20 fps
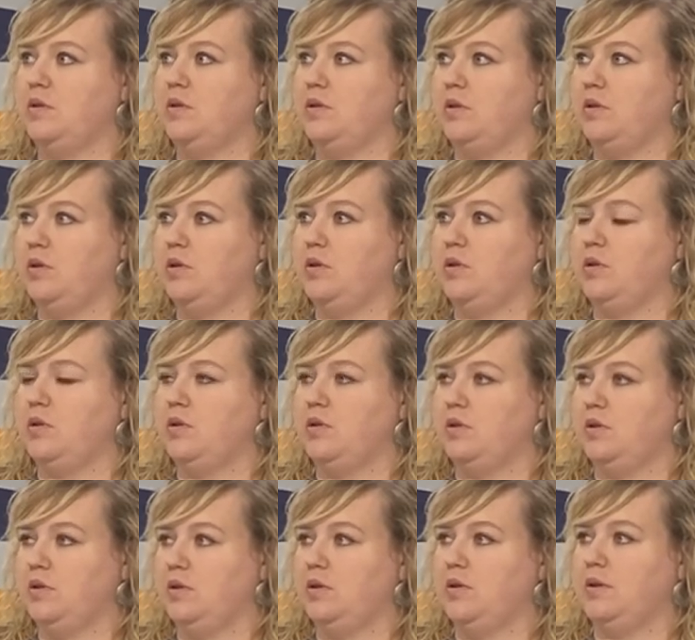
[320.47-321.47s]

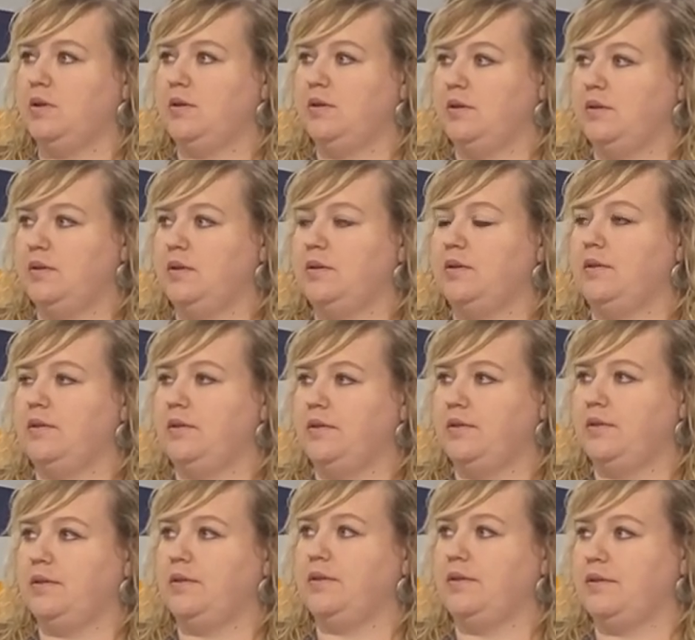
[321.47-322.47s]

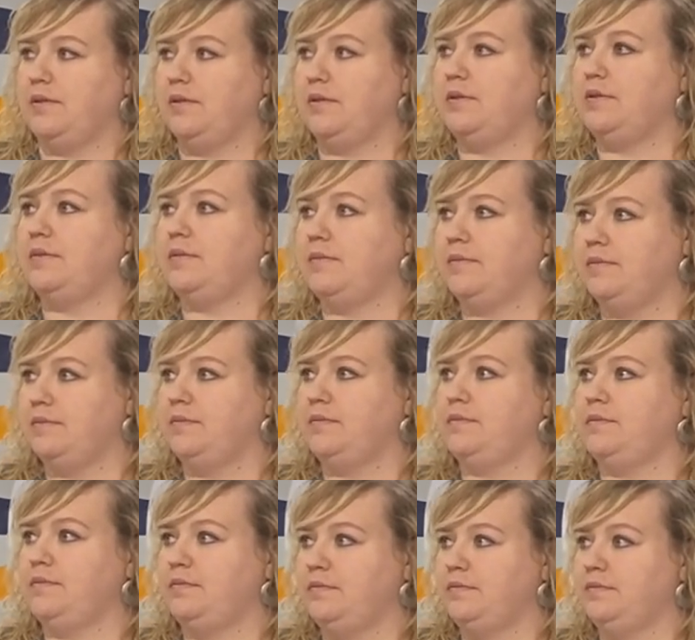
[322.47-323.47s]

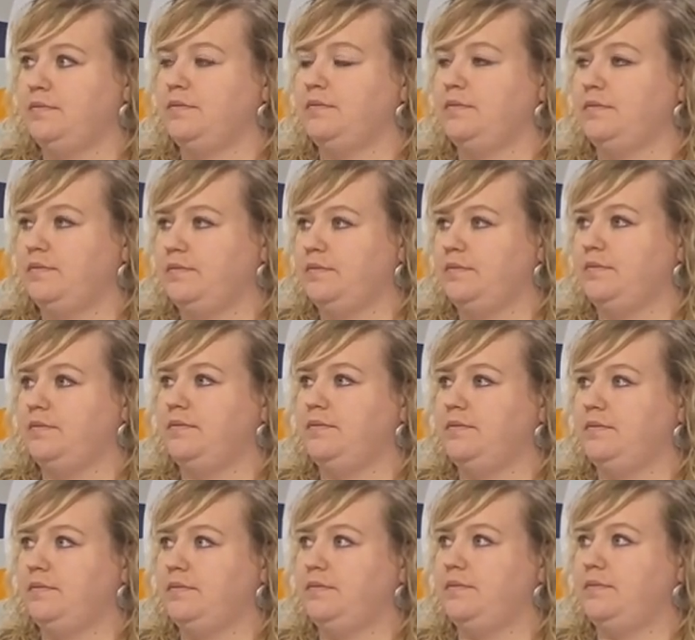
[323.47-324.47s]

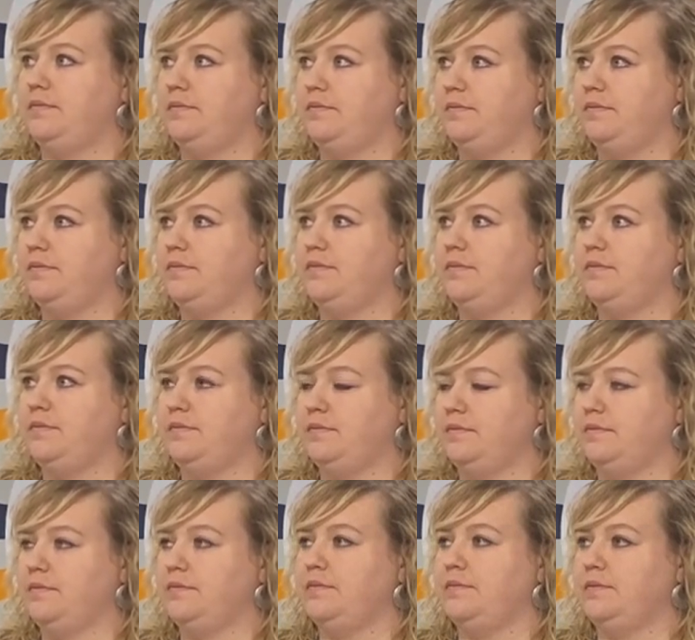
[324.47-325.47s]

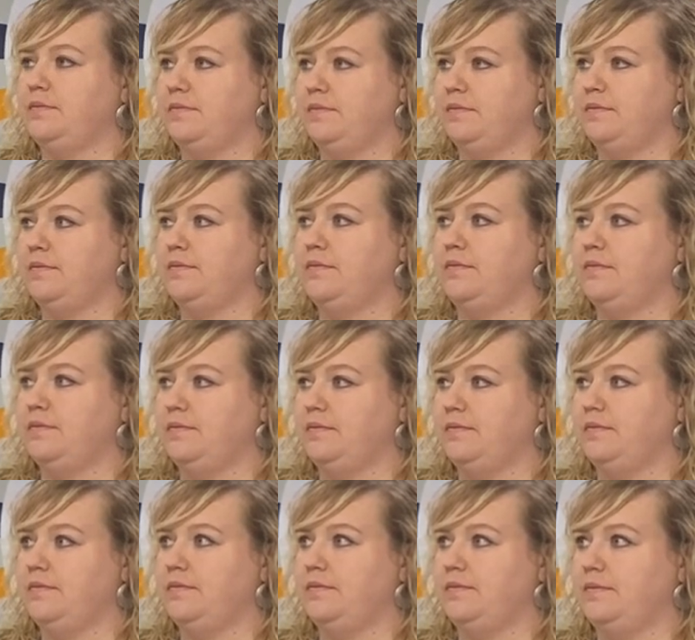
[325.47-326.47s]

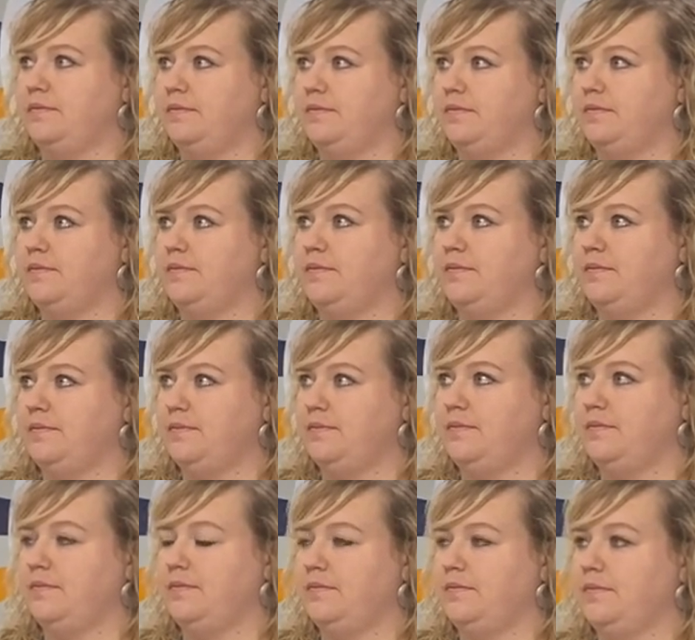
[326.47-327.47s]

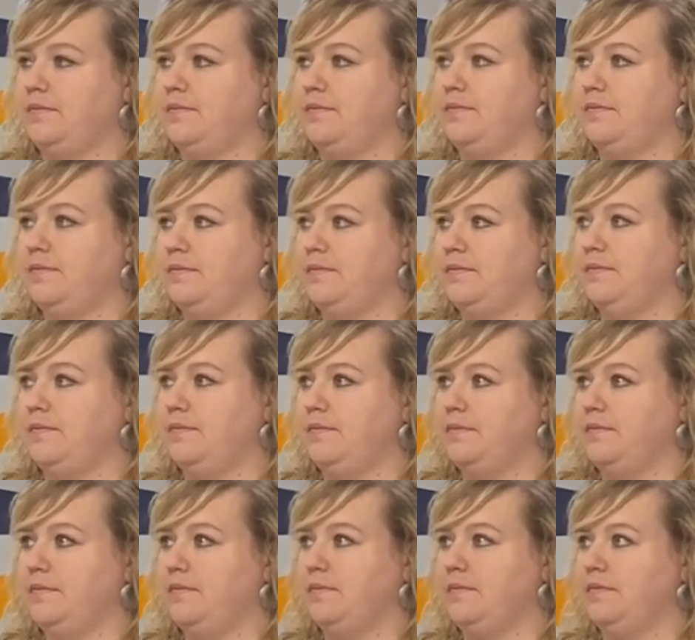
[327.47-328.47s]
(silent)